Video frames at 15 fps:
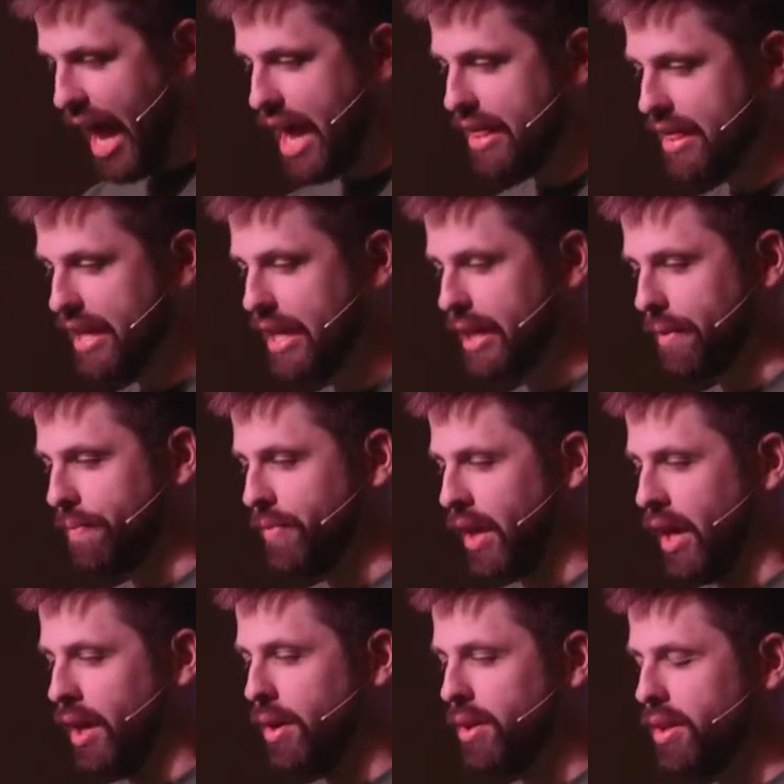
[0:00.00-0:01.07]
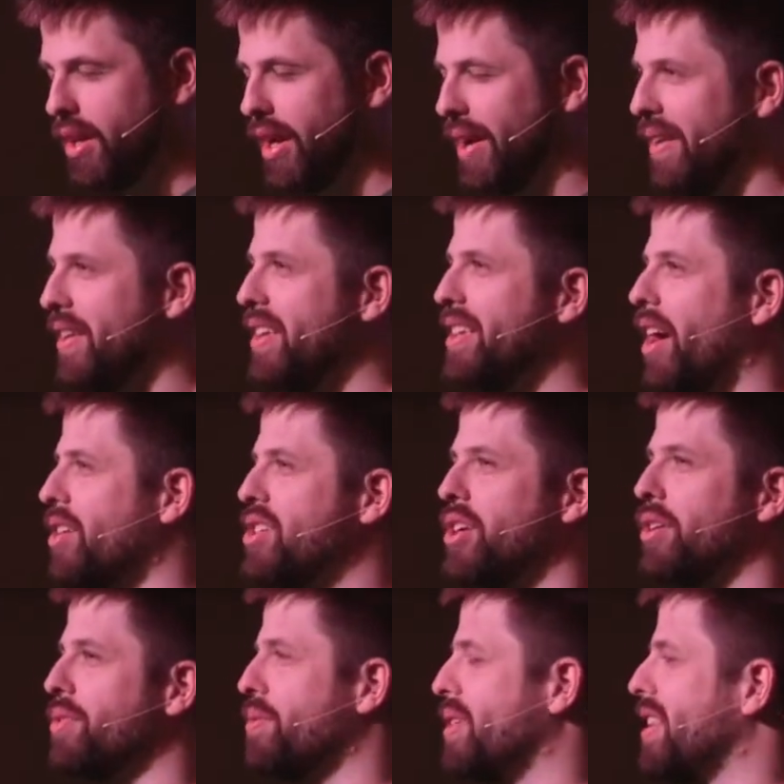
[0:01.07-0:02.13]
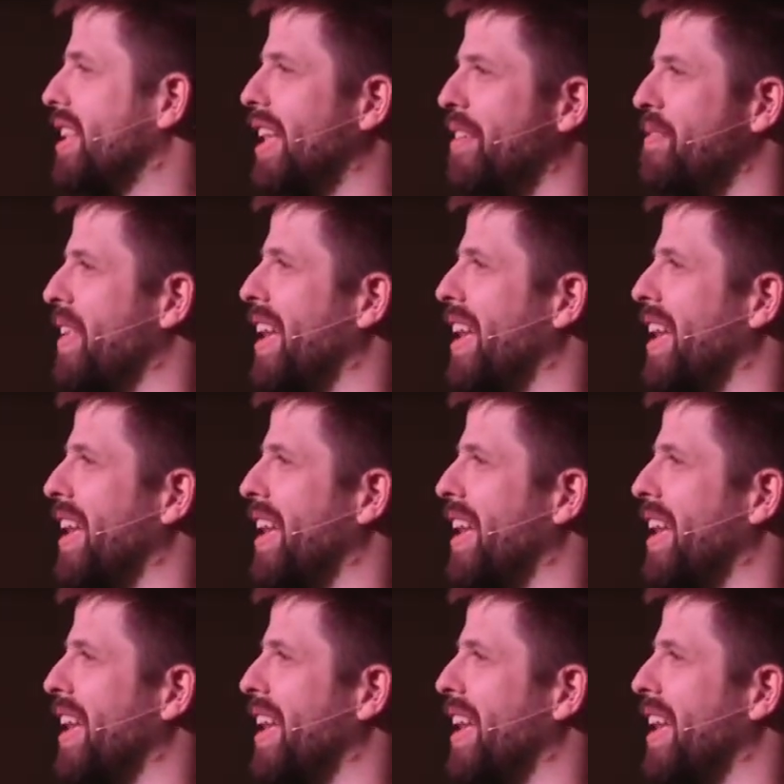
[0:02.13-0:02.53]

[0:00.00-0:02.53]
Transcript: I think our children,